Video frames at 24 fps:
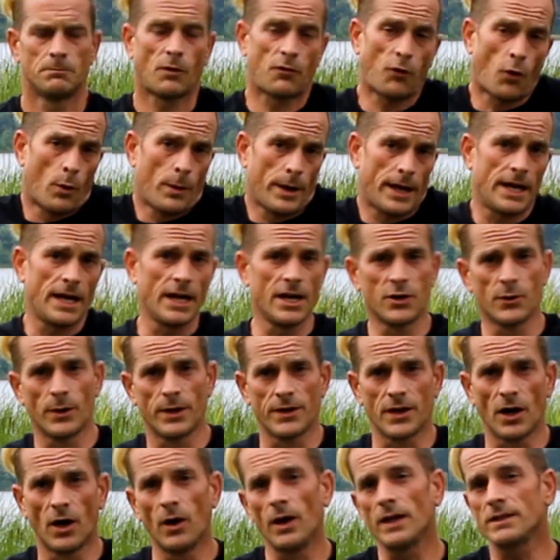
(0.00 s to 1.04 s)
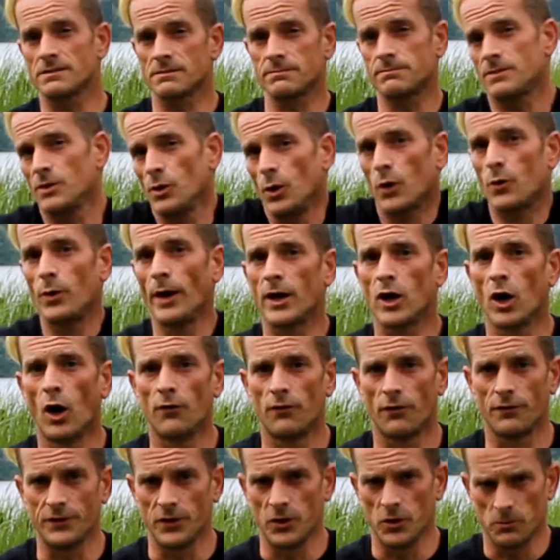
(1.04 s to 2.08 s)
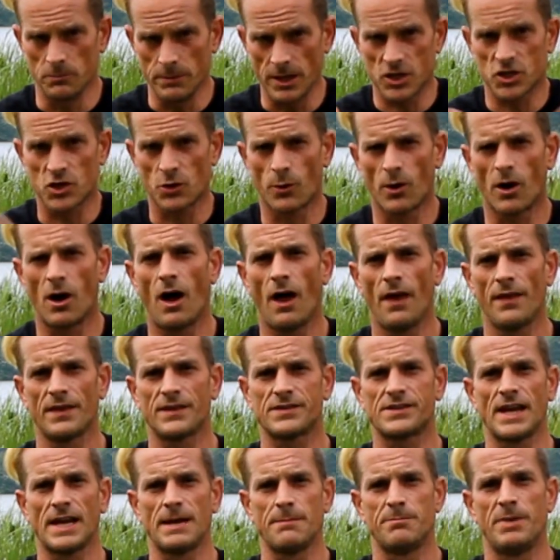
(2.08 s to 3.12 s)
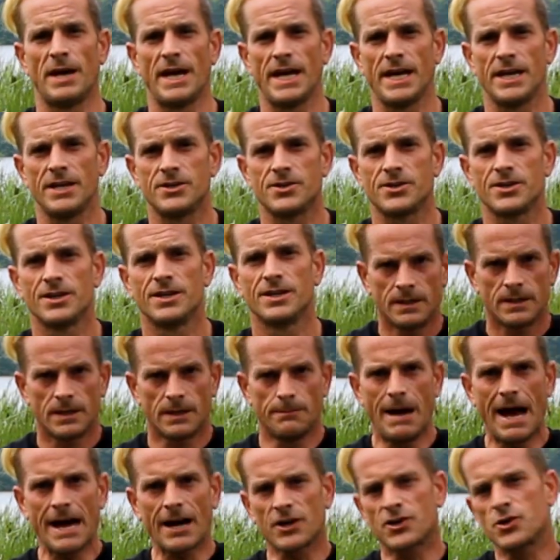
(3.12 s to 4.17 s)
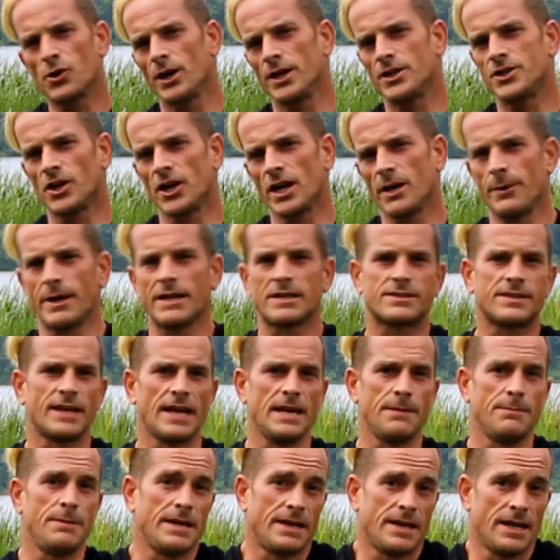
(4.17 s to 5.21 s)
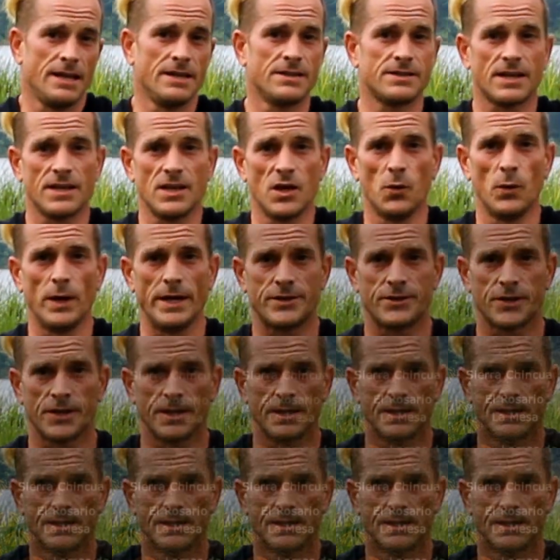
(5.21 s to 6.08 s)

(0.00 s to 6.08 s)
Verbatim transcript: Before we get into it though, let's do a quick overview, make sure we're all on the same page. The migratory journey, we could say, begins in the winter,